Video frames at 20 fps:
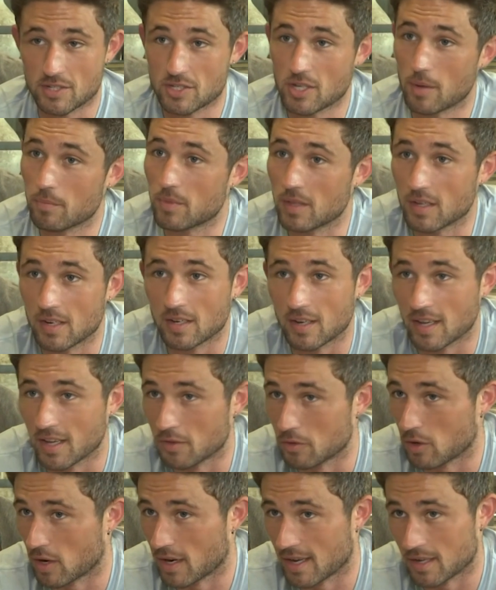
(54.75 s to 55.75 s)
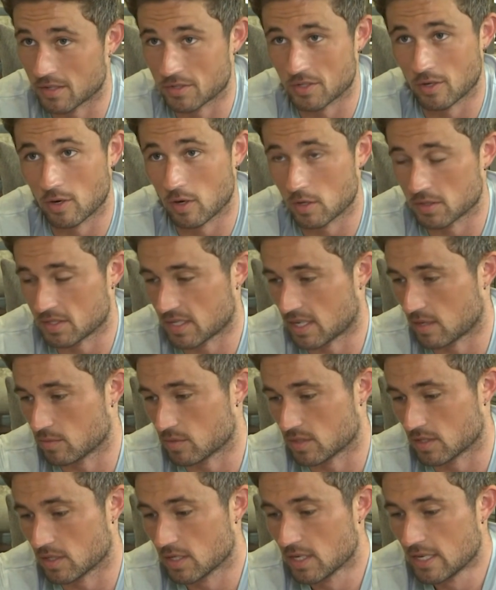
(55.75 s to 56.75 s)
something in their house at all
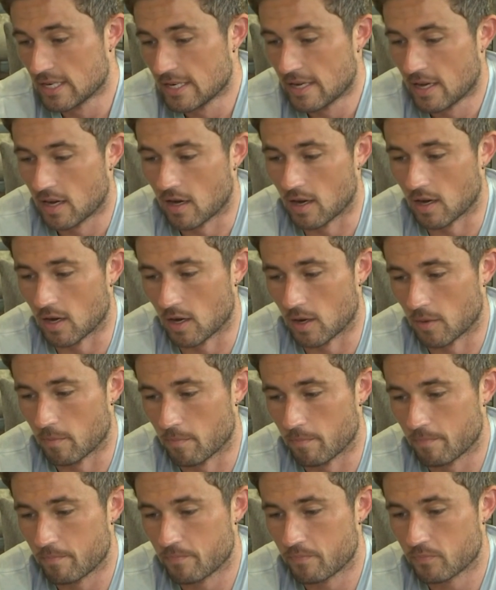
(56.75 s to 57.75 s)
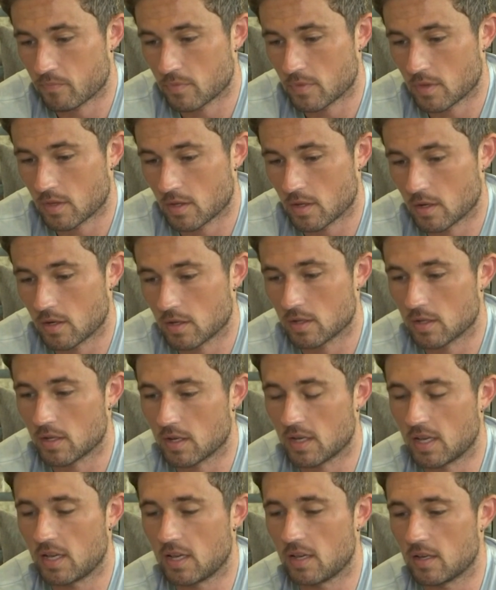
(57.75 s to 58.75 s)
times, and um,
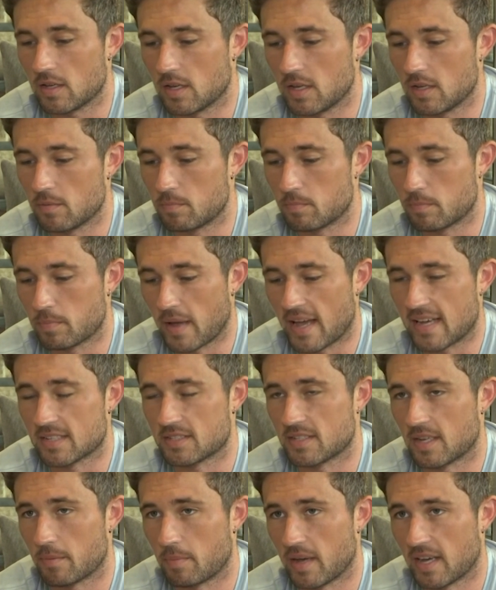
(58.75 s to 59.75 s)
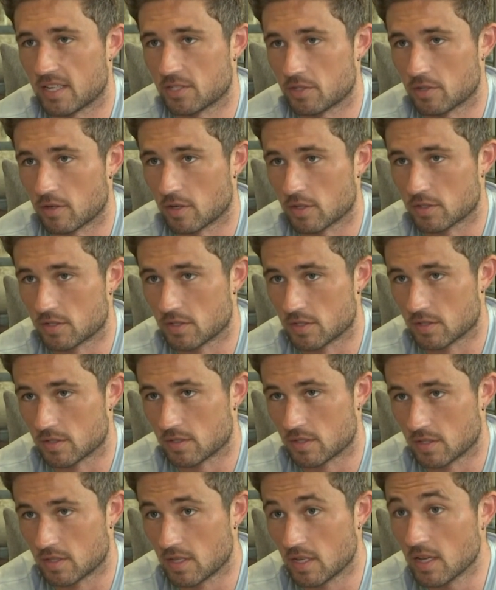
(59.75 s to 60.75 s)
he he passed that passion on to,
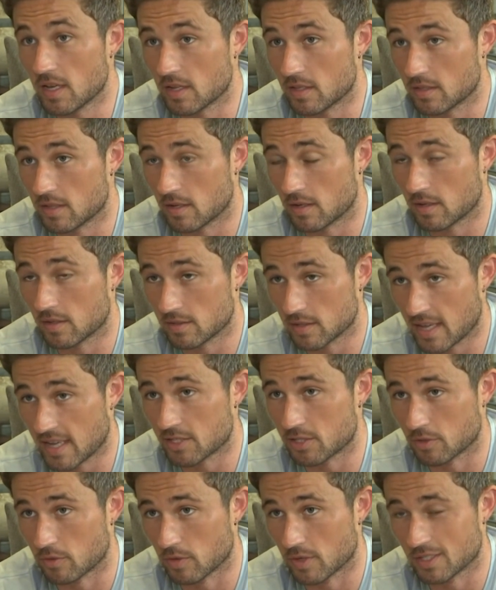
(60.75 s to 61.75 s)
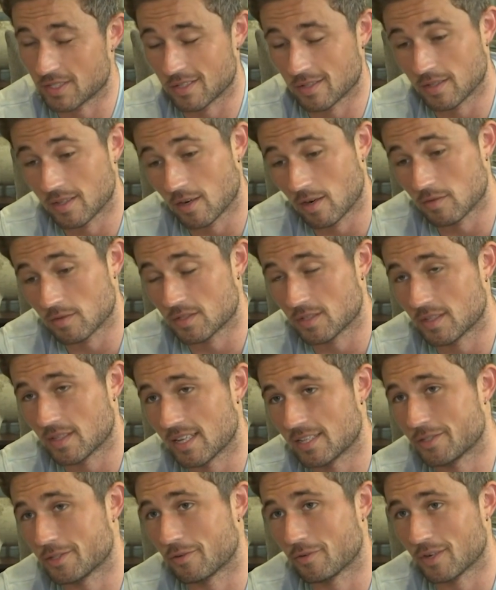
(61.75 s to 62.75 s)
to the, the, that generation. And then all of a sudden,
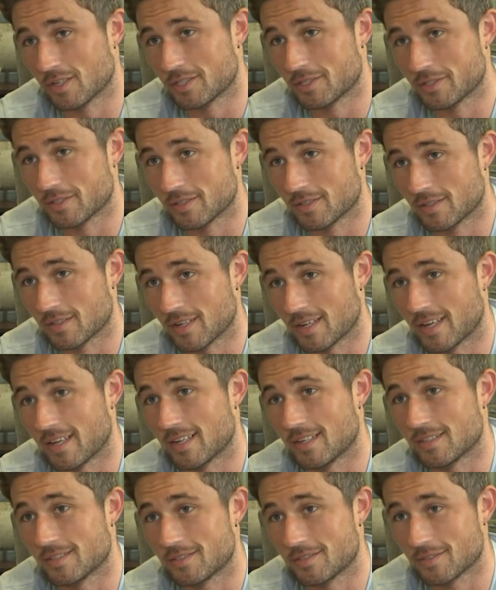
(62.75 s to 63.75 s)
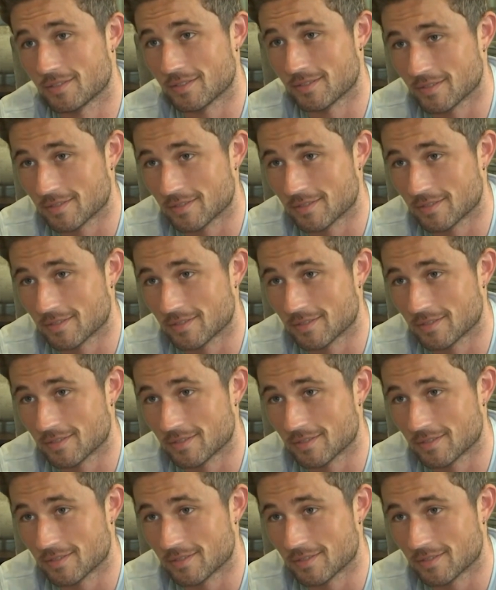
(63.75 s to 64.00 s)
that generation has